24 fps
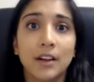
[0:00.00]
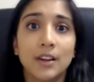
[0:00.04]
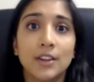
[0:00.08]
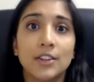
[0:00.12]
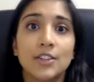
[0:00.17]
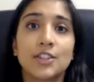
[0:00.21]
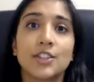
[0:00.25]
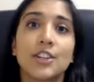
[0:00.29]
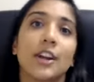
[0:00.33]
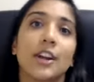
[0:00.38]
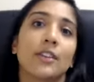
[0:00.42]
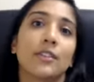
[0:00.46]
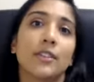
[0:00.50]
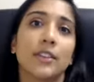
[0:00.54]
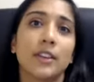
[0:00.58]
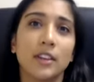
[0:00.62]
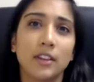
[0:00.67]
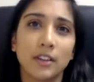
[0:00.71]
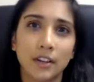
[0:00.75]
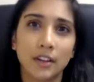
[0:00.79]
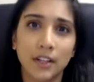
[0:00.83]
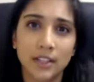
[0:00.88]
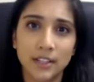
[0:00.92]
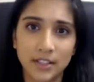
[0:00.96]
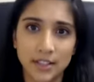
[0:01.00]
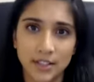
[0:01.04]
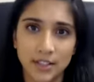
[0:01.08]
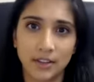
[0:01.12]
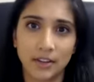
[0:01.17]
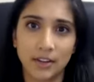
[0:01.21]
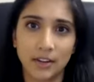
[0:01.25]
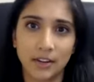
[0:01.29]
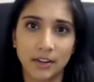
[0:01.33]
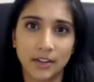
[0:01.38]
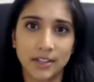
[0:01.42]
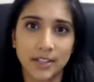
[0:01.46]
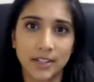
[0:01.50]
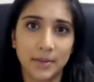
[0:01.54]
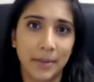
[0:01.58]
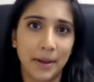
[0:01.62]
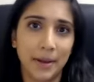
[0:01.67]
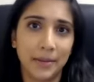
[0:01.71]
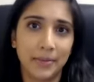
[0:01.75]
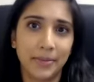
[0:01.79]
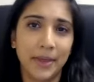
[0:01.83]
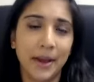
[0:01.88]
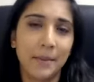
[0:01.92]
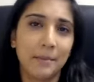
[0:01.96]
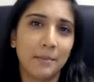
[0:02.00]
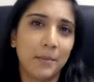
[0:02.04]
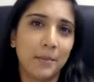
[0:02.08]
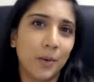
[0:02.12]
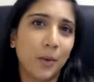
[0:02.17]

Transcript: Share that you're concerned about them